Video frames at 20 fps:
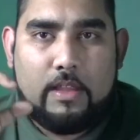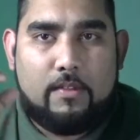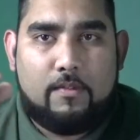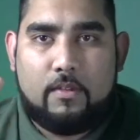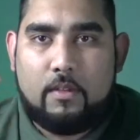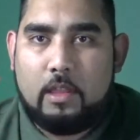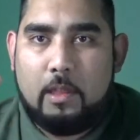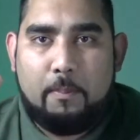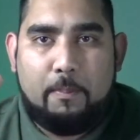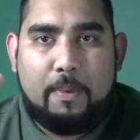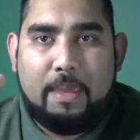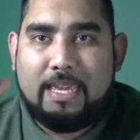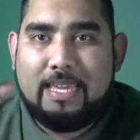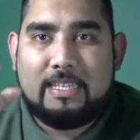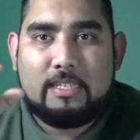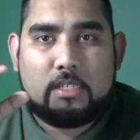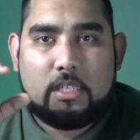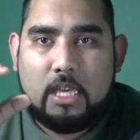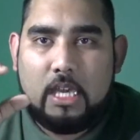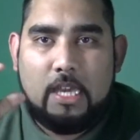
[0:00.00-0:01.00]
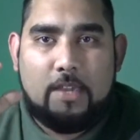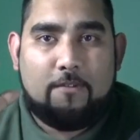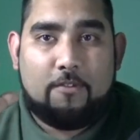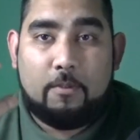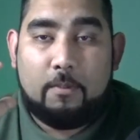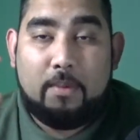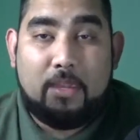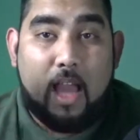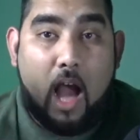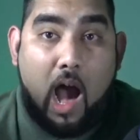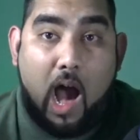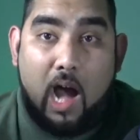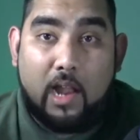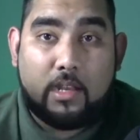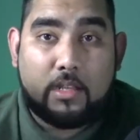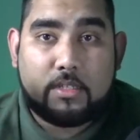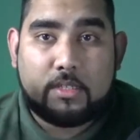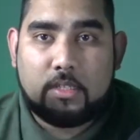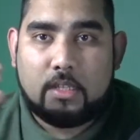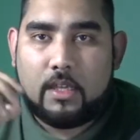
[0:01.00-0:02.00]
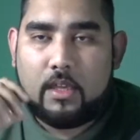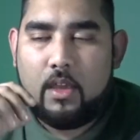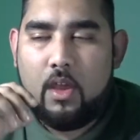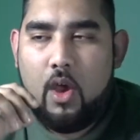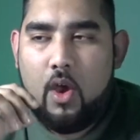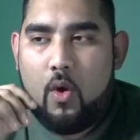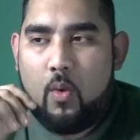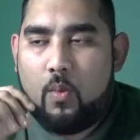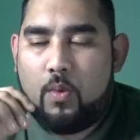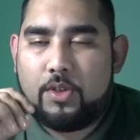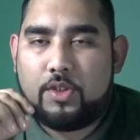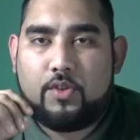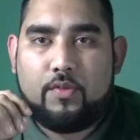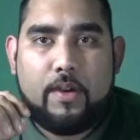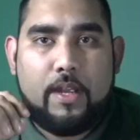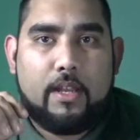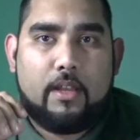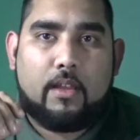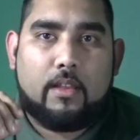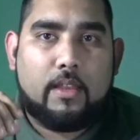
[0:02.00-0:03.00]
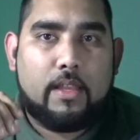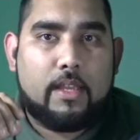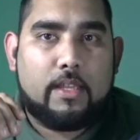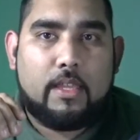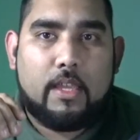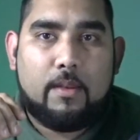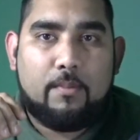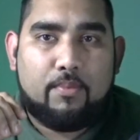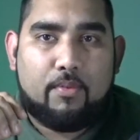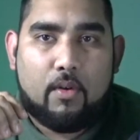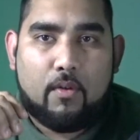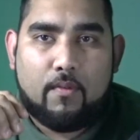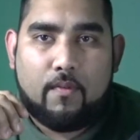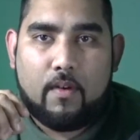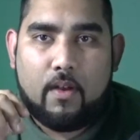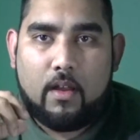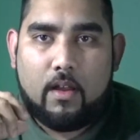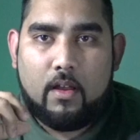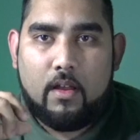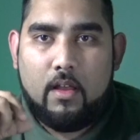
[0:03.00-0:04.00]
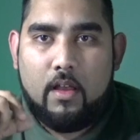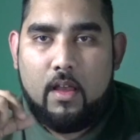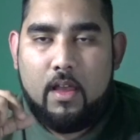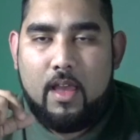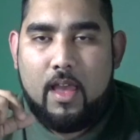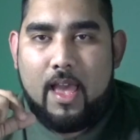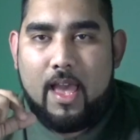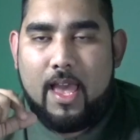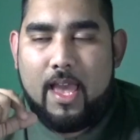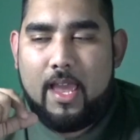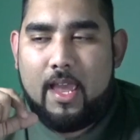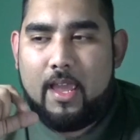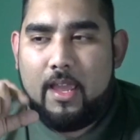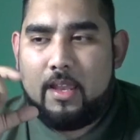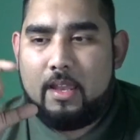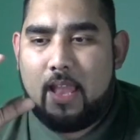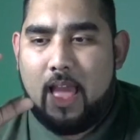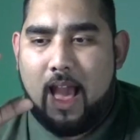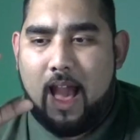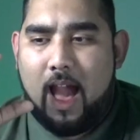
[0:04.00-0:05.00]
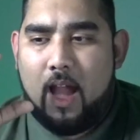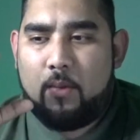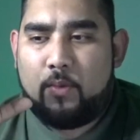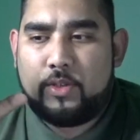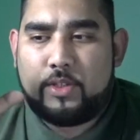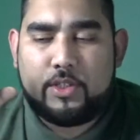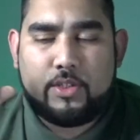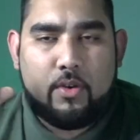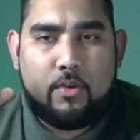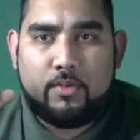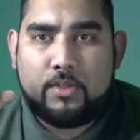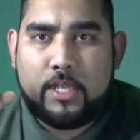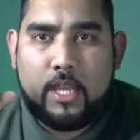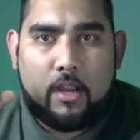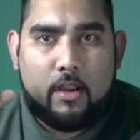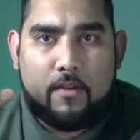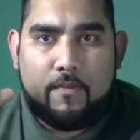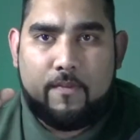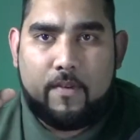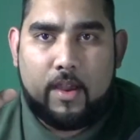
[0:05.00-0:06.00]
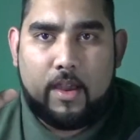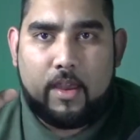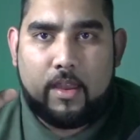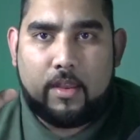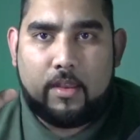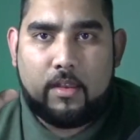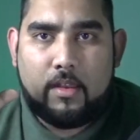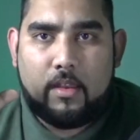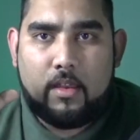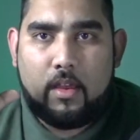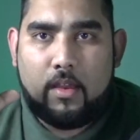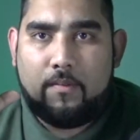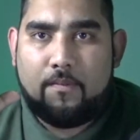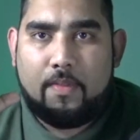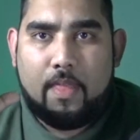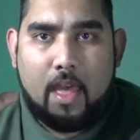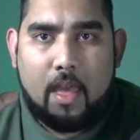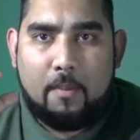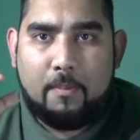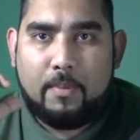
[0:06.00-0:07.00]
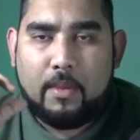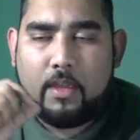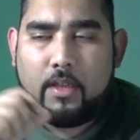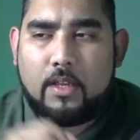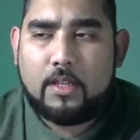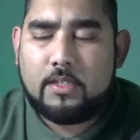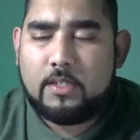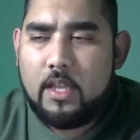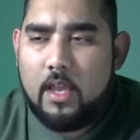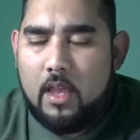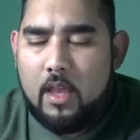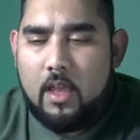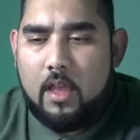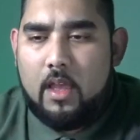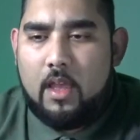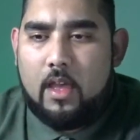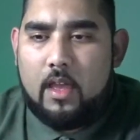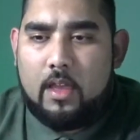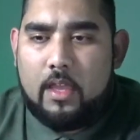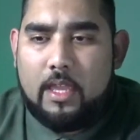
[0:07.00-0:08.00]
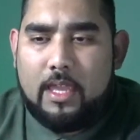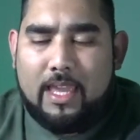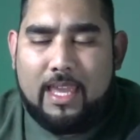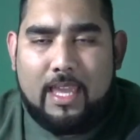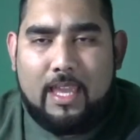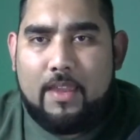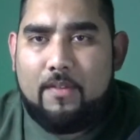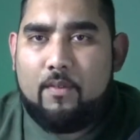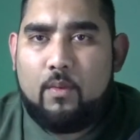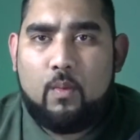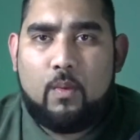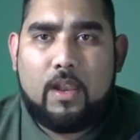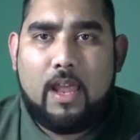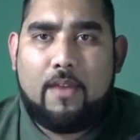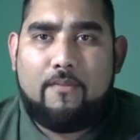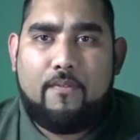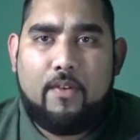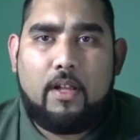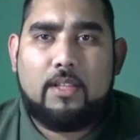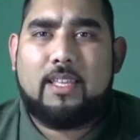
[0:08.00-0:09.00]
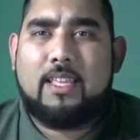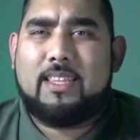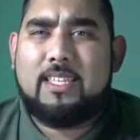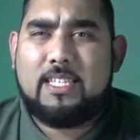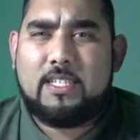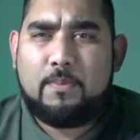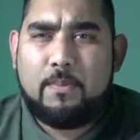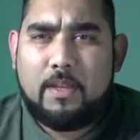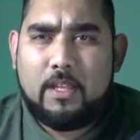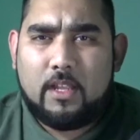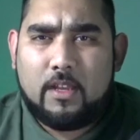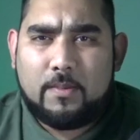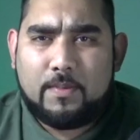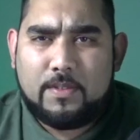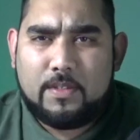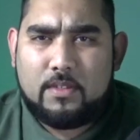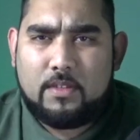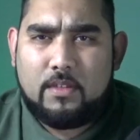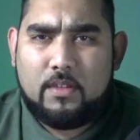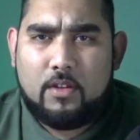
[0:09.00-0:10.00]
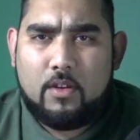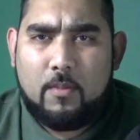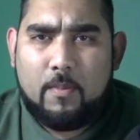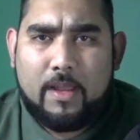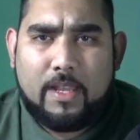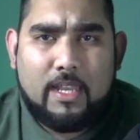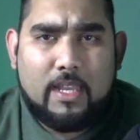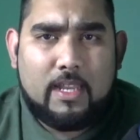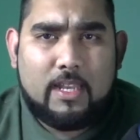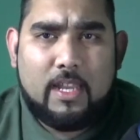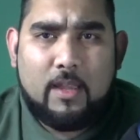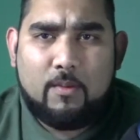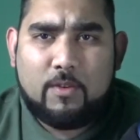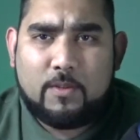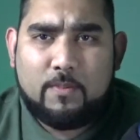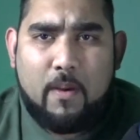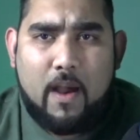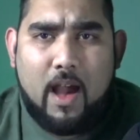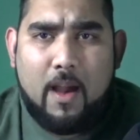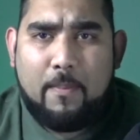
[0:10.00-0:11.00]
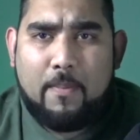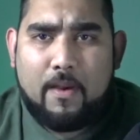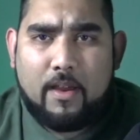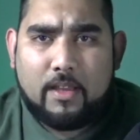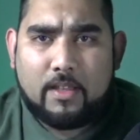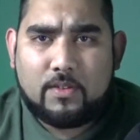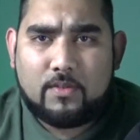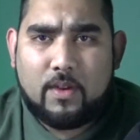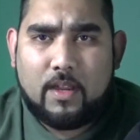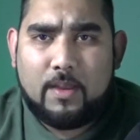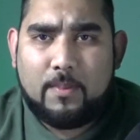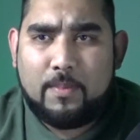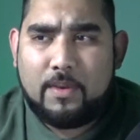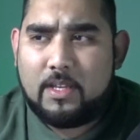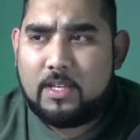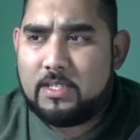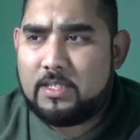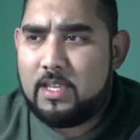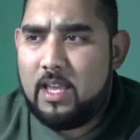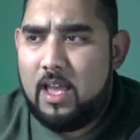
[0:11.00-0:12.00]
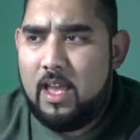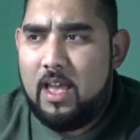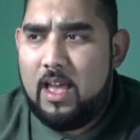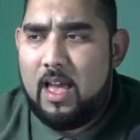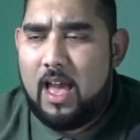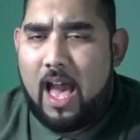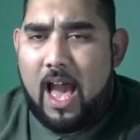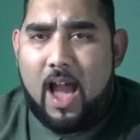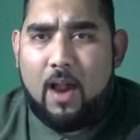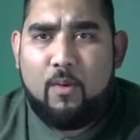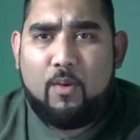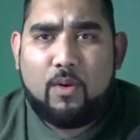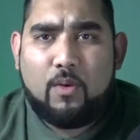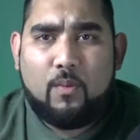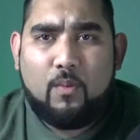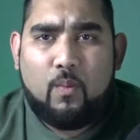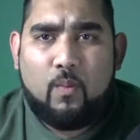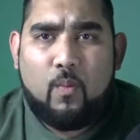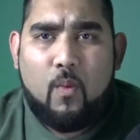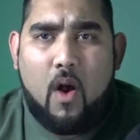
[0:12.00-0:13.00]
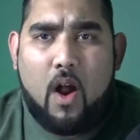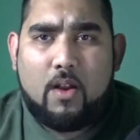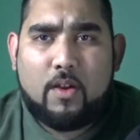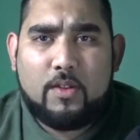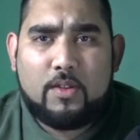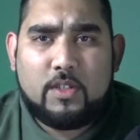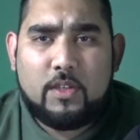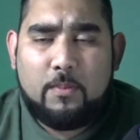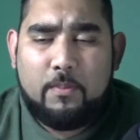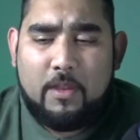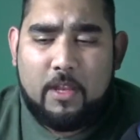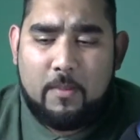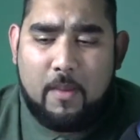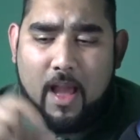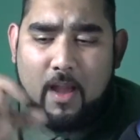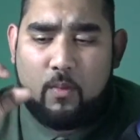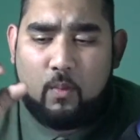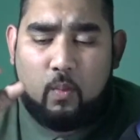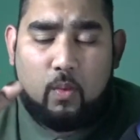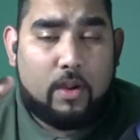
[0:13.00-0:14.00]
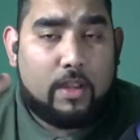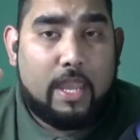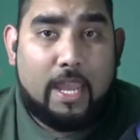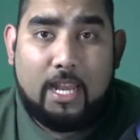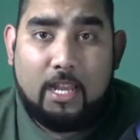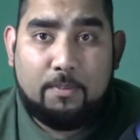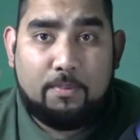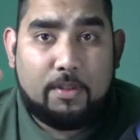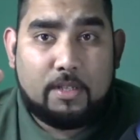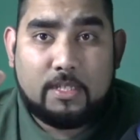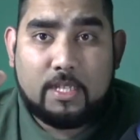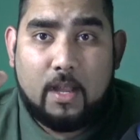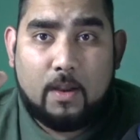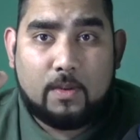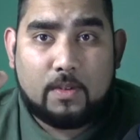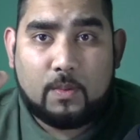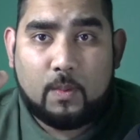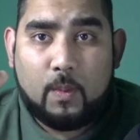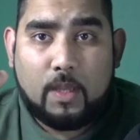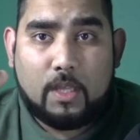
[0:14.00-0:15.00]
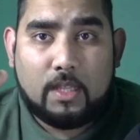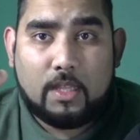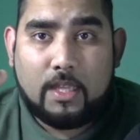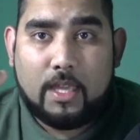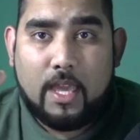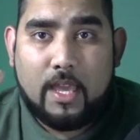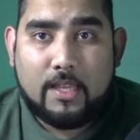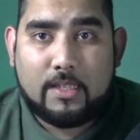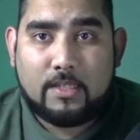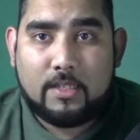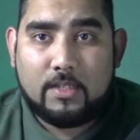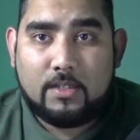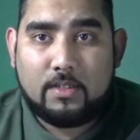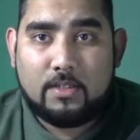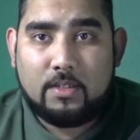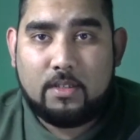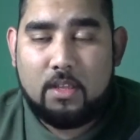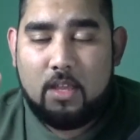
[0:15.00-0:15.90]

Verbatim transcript: The biggest key for me, honestly, was creating a LinkedIn profile. And I was so terrified of that because even when I felt at these meetups, you know, my nickname was Popeyes, right? Because I would walk into a meetup, I'd work 80 plus hours a week at the gas station.